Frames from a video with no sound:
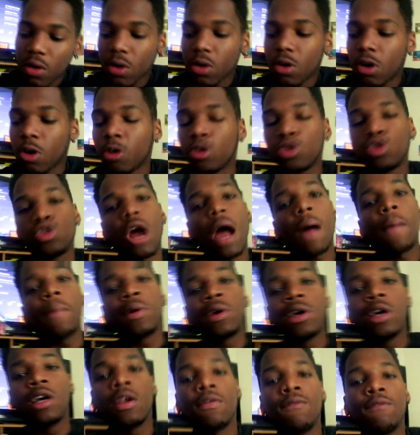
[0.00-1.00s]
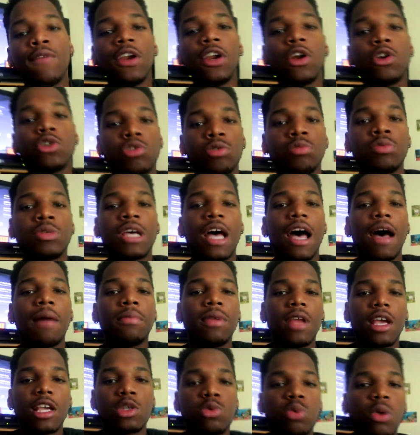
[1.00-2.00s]
We'll drop a cooking video
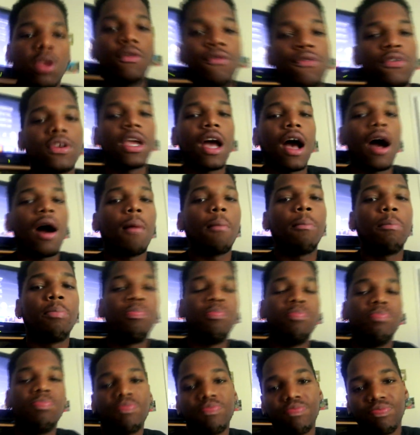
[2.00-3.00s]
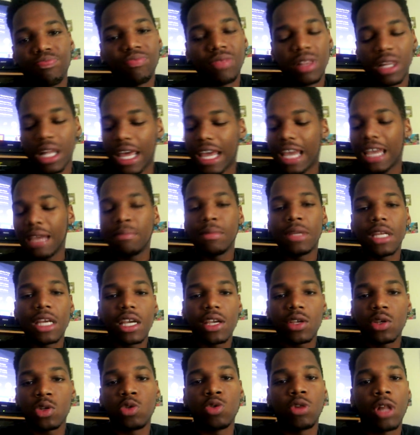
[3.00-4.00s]
sometime next week for y'all lame
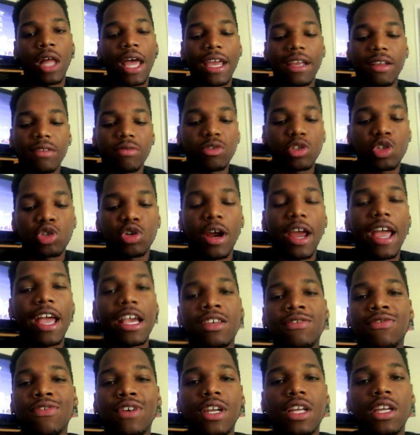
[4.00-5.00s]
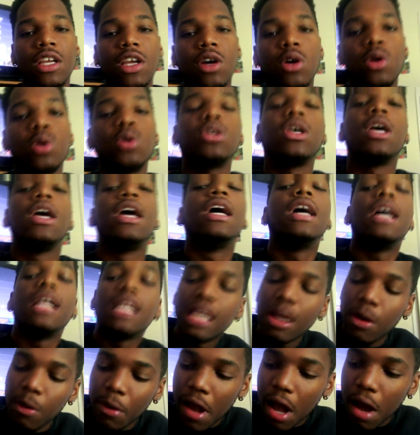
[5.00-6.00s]
niggas who like trash videos.
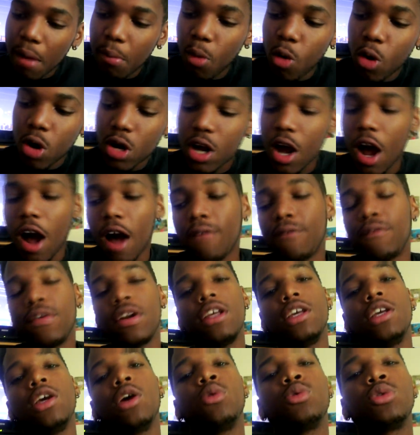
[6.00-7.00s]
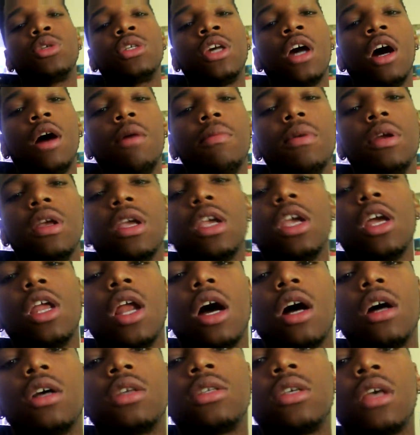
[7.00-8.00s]
Then we got more car videos coming, you know
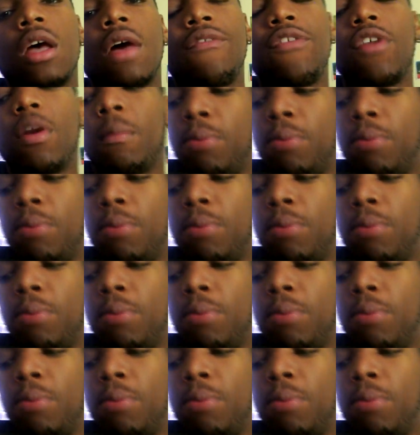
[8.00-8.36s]
what I'm saying? I'm finna